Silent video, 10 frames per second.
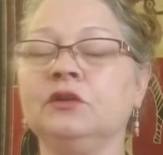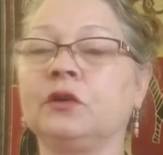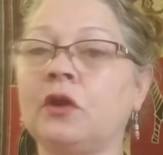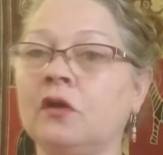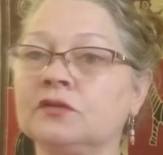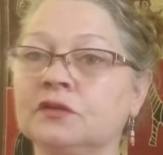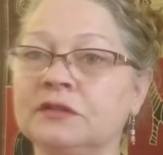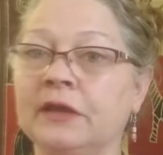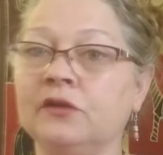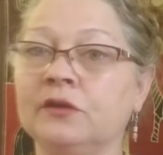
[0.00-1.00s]
You can also
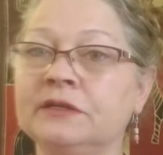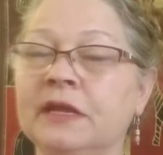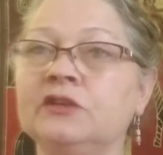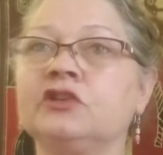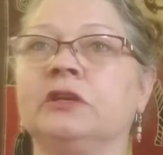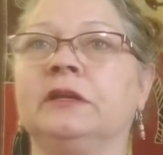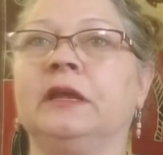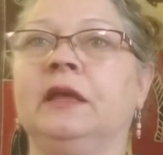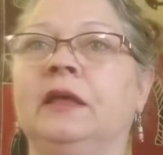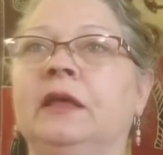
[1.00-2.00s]
set your intention